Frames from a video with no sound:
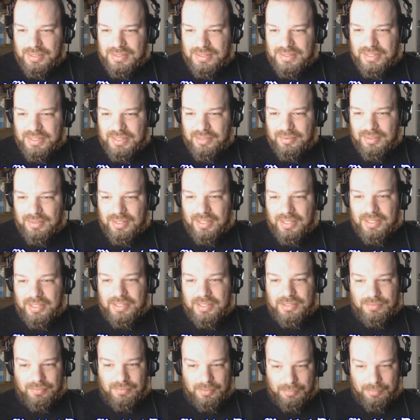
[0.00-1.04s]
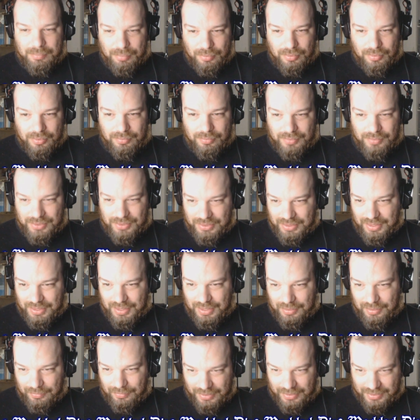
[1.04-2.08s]
Sarah Lyons Reborn, which I
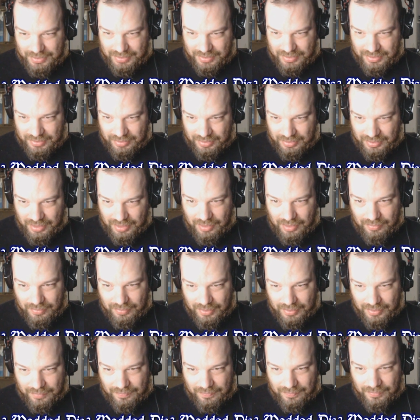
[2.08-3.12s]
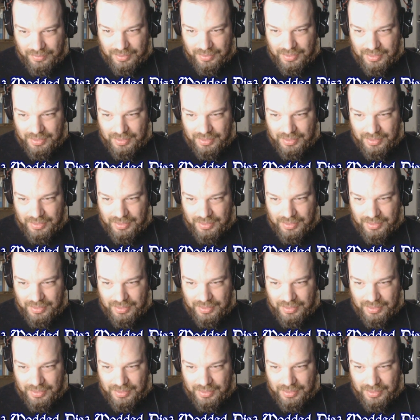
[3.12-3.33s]
can't wait to start that one,